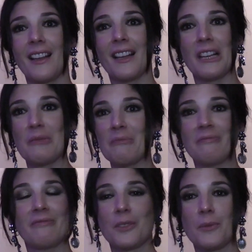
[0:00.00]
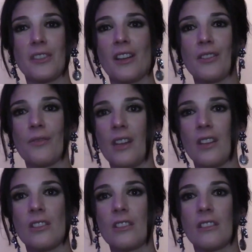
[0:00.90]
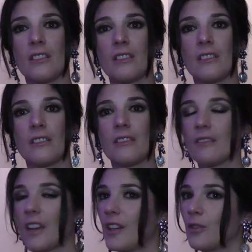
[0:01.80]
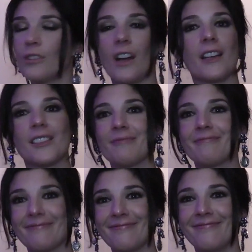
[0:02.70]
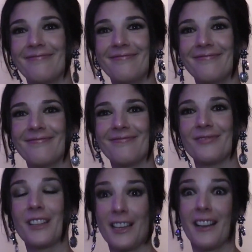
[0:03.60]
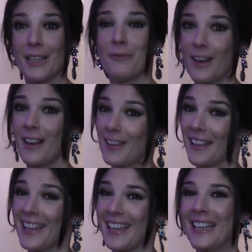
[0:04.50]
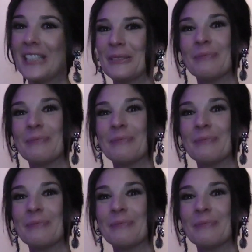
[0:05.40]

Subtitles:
from start to finish. Okay. Very cool guys. Brilliant. Very lucky. I'm very lucky.